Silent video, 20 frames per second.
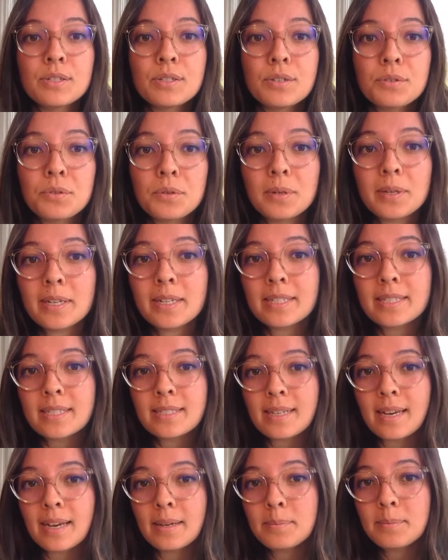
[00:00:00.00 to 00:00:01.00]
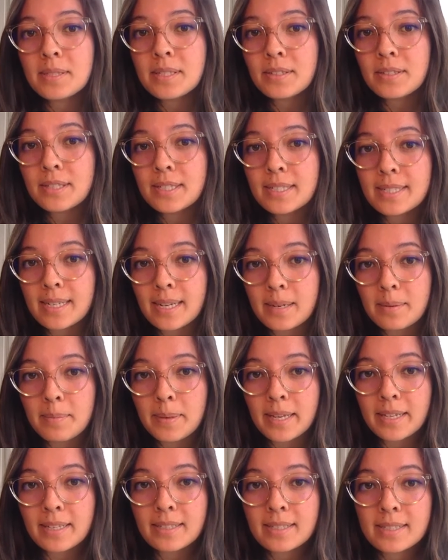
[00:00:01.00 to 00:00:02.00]
So Druid is a time series
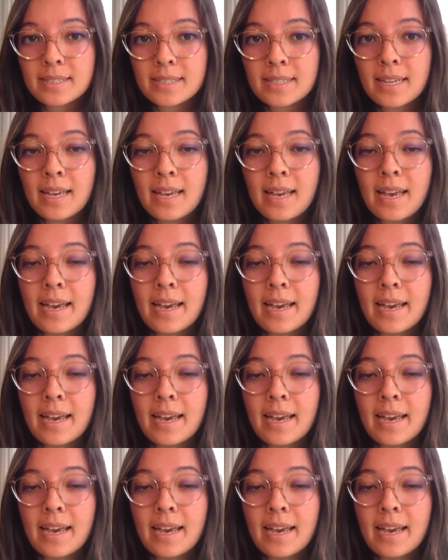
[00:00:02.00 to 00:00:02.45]
database,